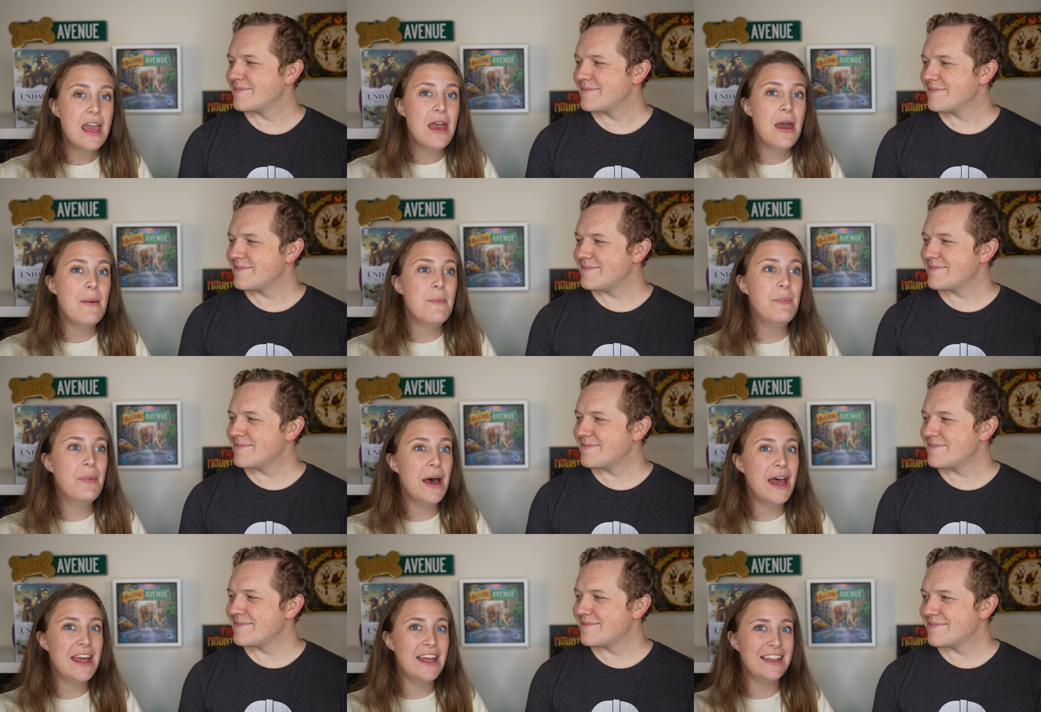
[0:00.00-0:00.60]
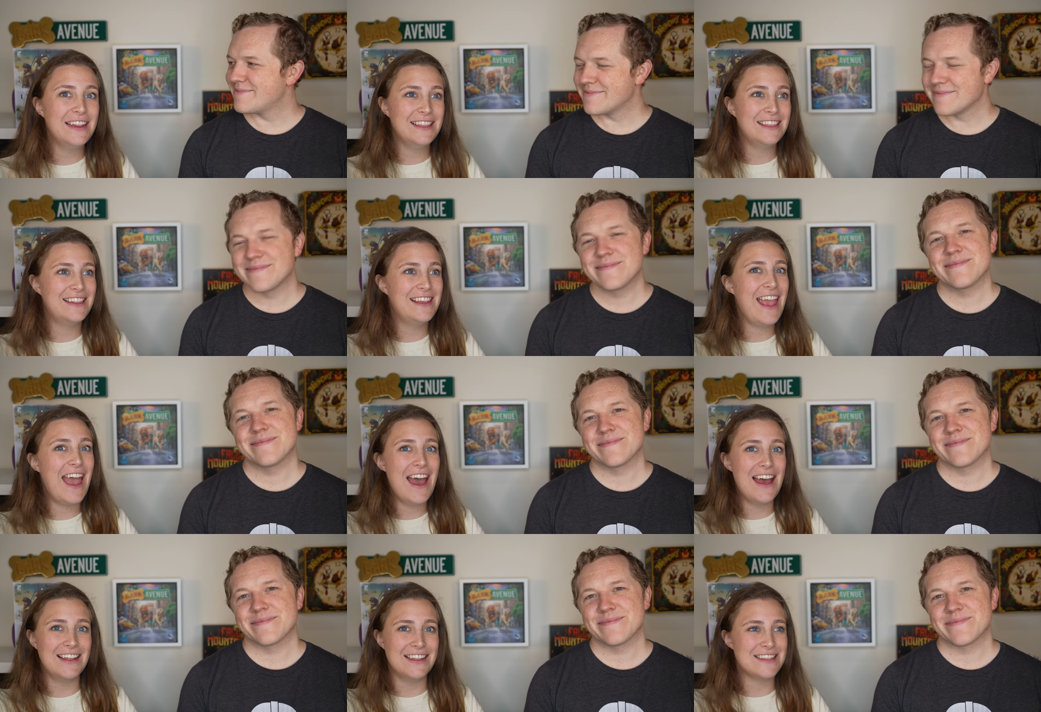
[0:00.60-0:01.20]
Speaker 1: Mm-hmm. But
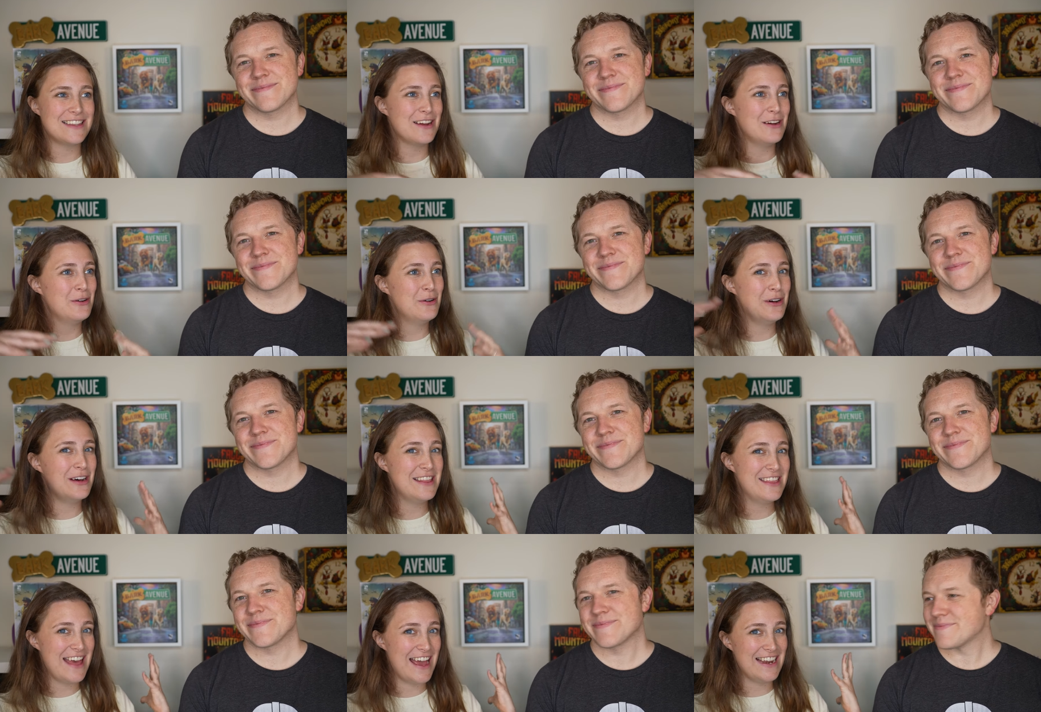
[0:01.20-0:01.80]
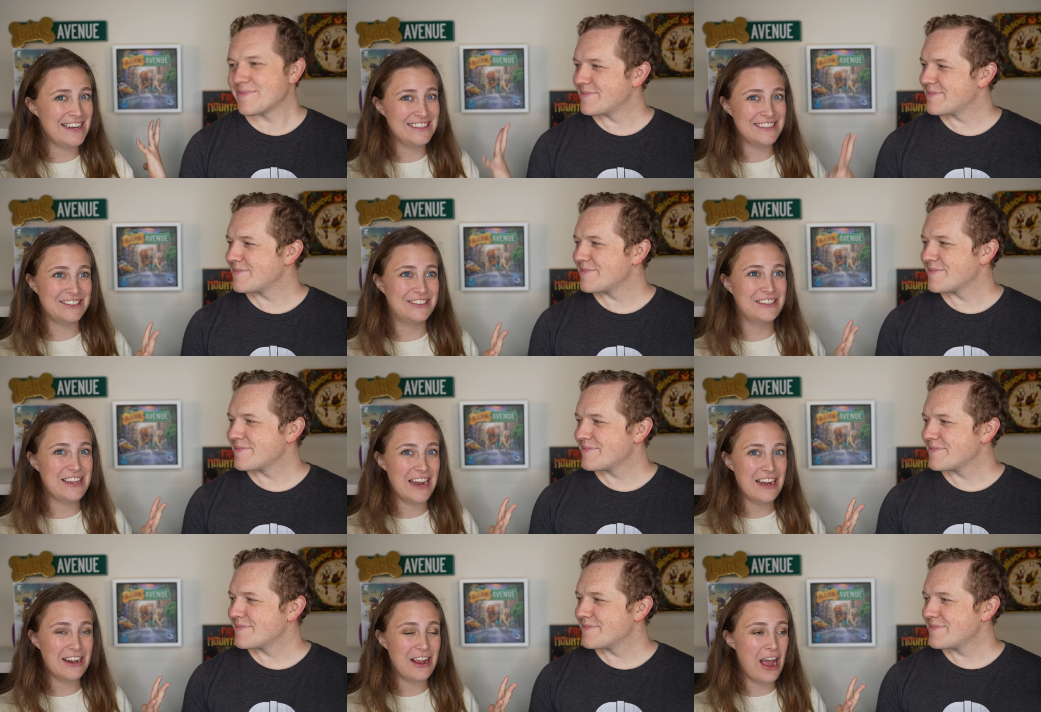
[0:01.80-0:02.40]
yeah, so that is
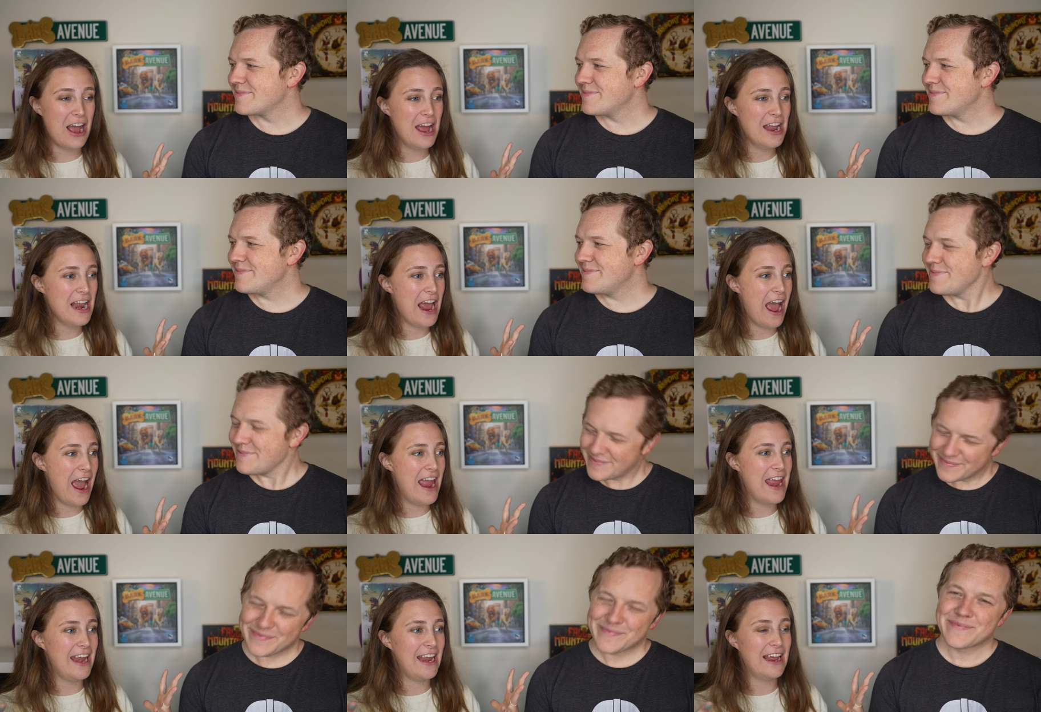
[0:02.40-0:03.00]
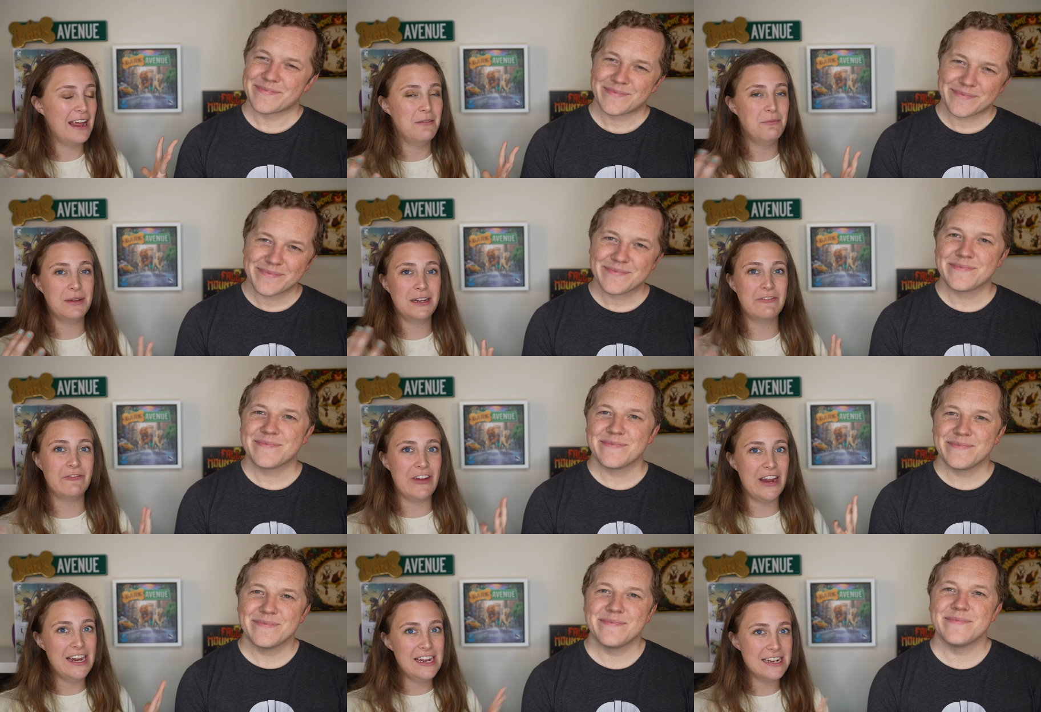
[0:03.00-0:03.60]
Gen Con. I
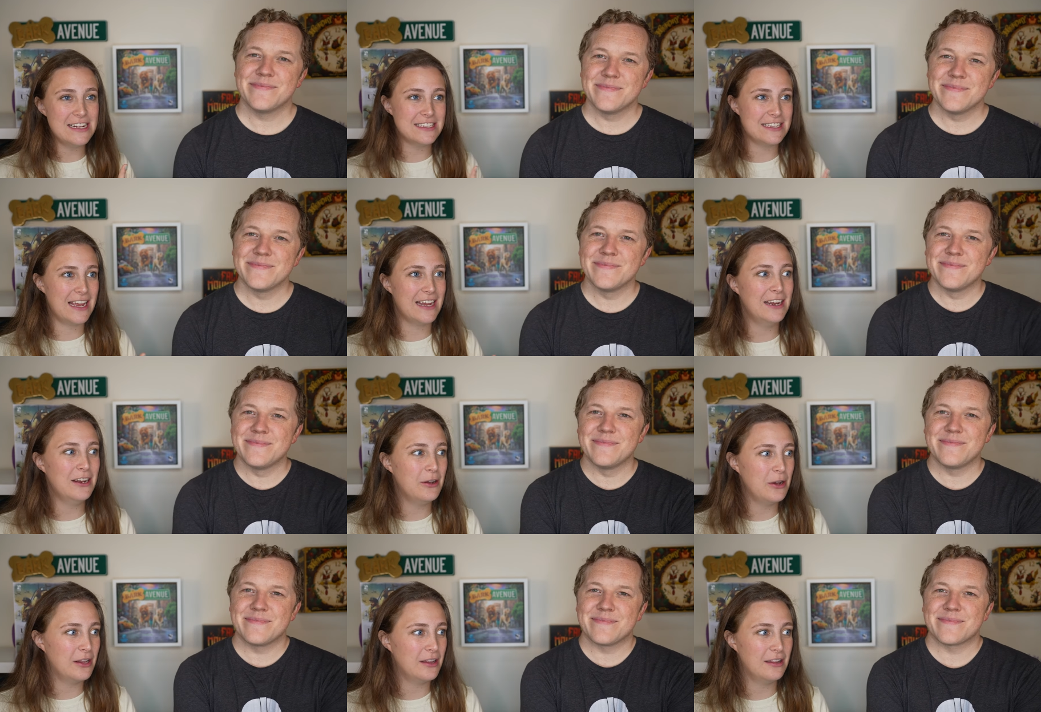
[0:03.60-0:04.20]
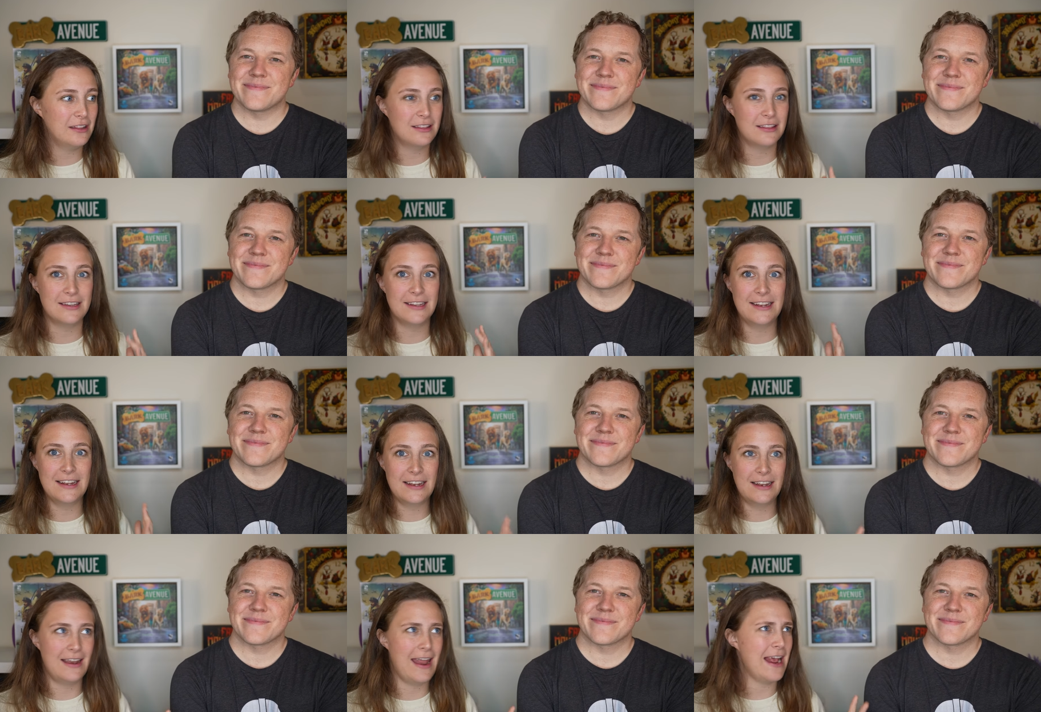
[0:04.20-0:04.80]
am very excited. It is
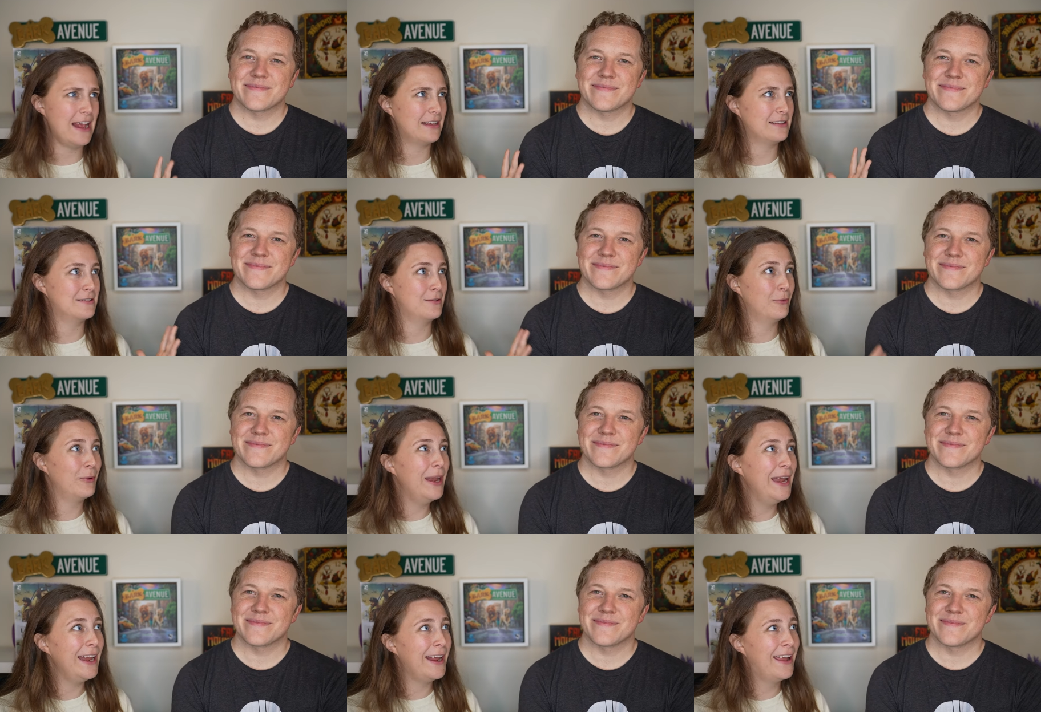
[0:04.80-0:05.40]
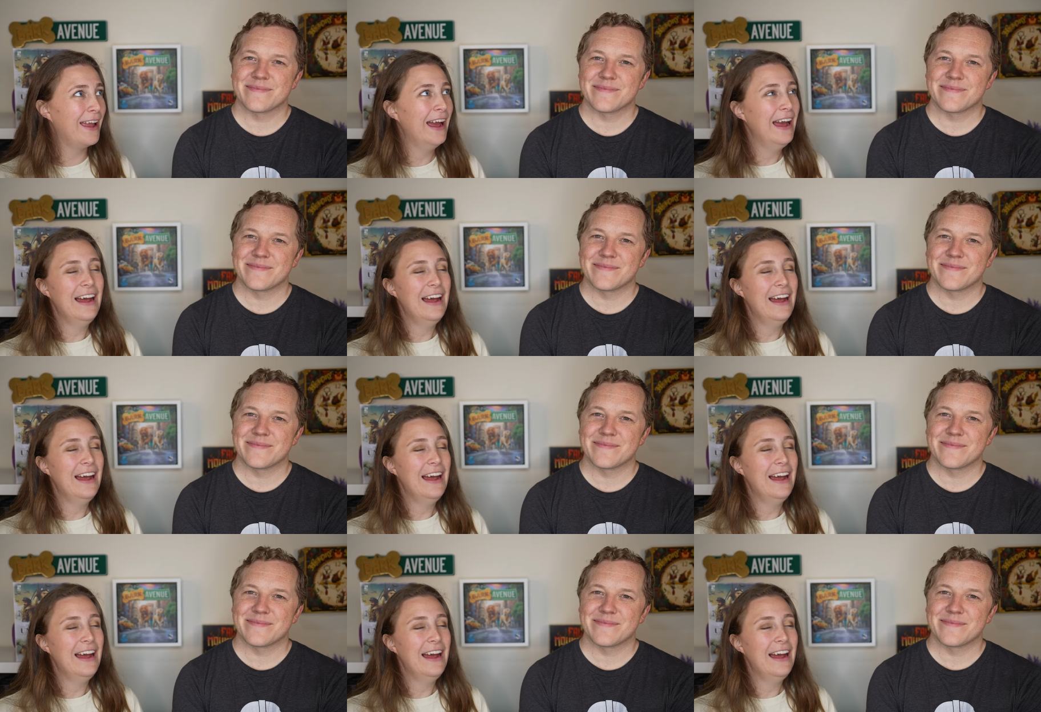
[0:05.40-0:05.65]
next week,